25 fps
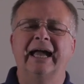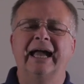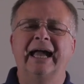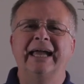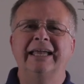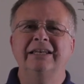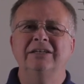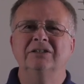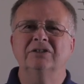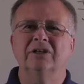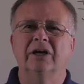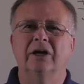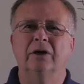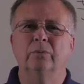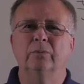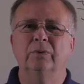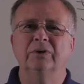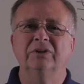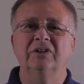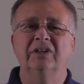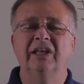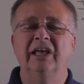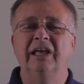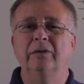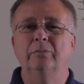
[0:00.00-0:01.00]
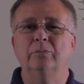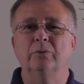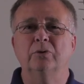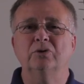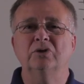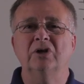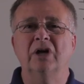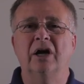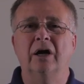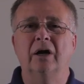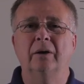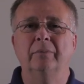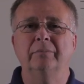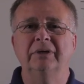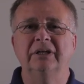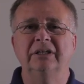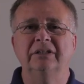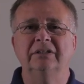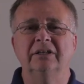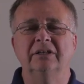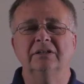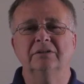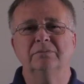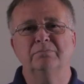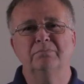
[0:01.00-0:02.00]
end up with keyboard harmony
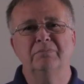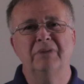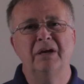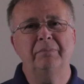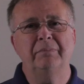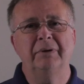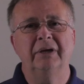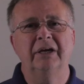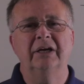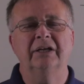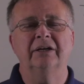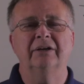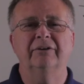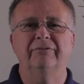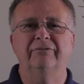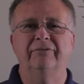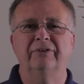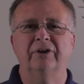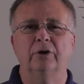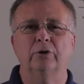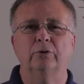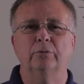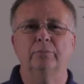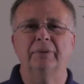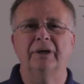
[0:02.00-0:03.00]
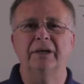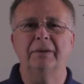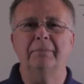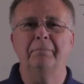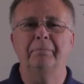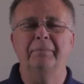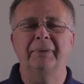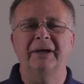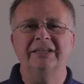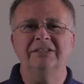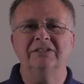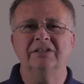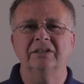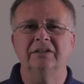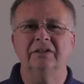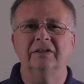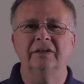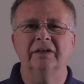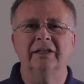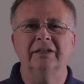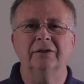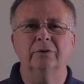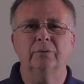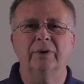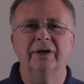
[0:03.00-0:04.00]
that's maybe going to flow a bit better than
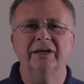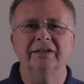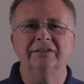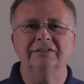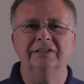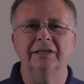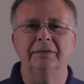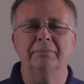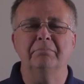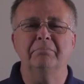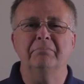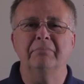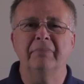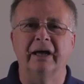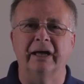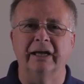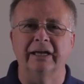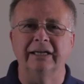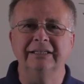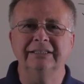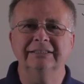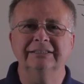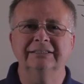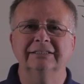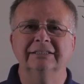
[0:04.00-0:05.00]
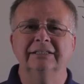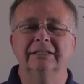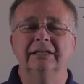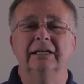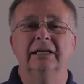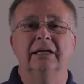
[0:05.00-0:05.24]
otherwise it might.